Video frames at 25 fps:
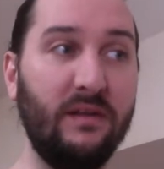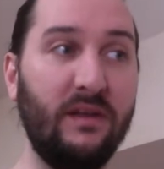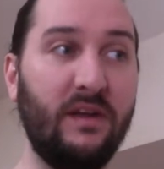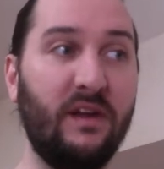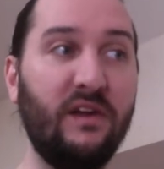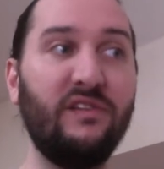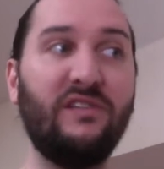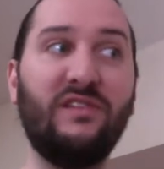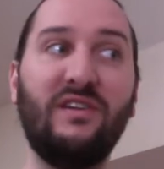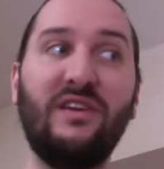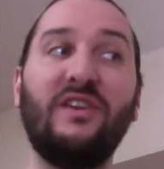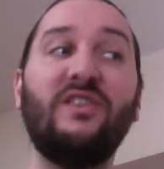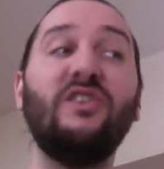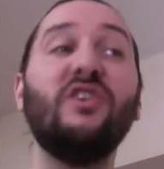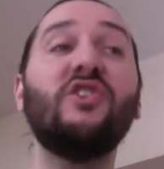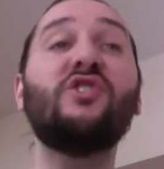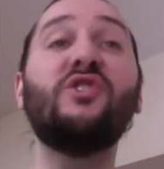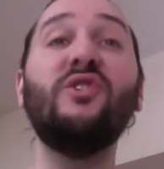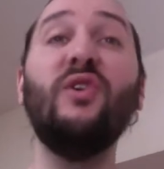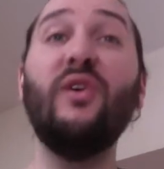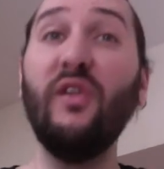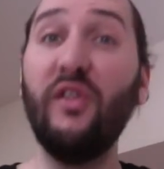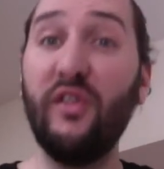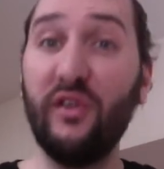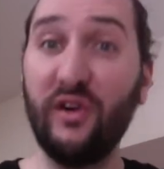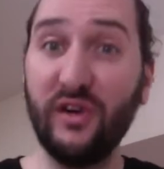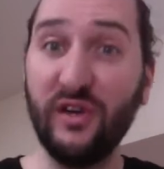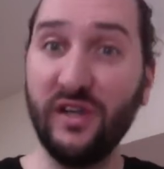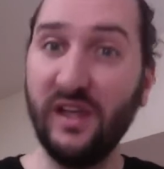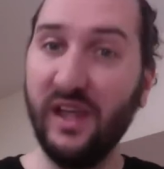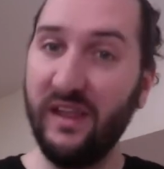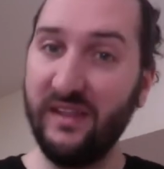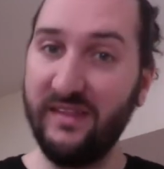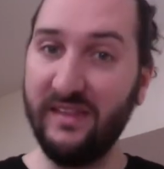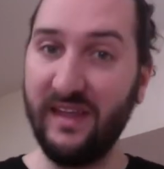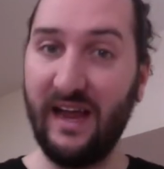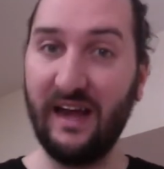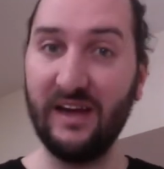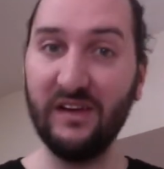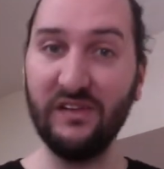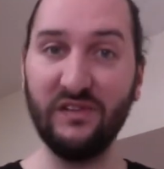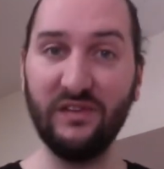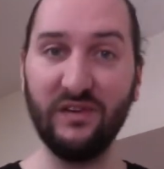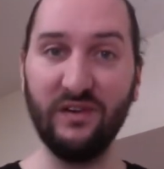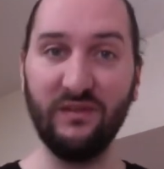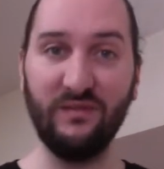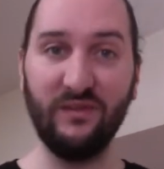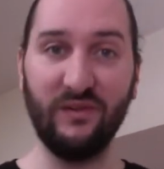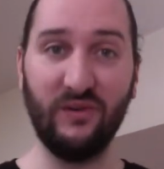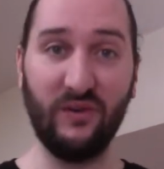here's an additional
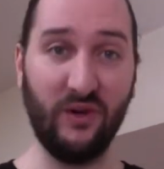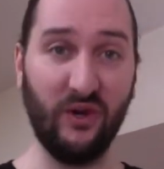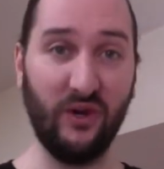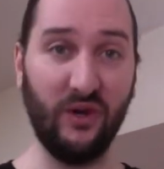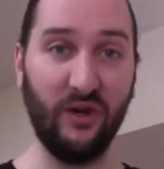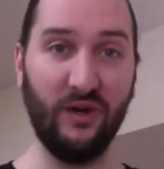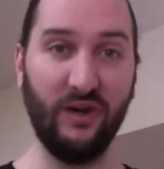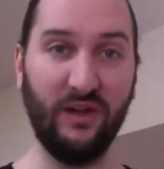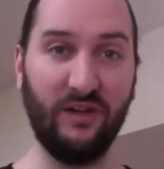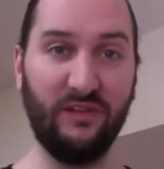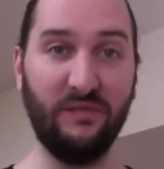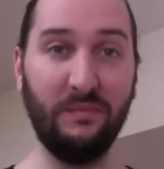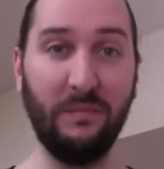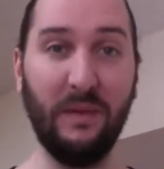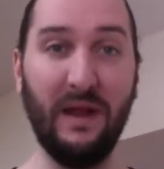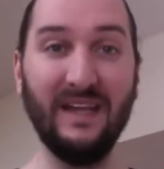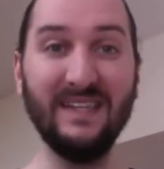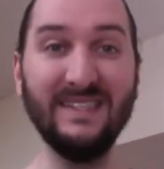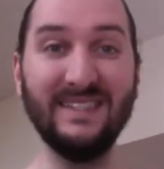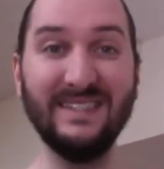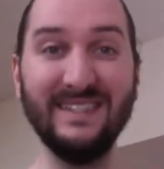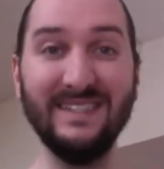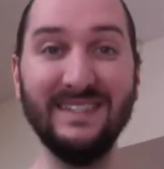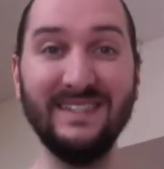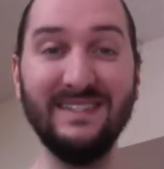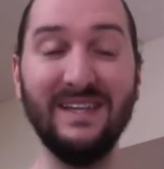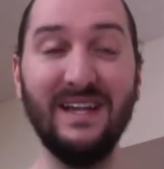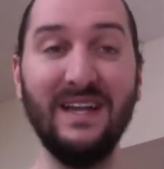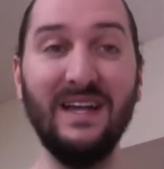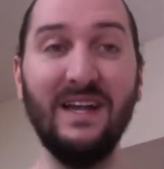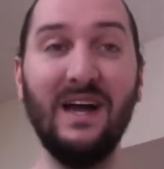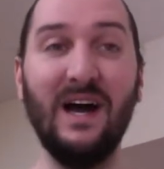$38,000 of incurred expenses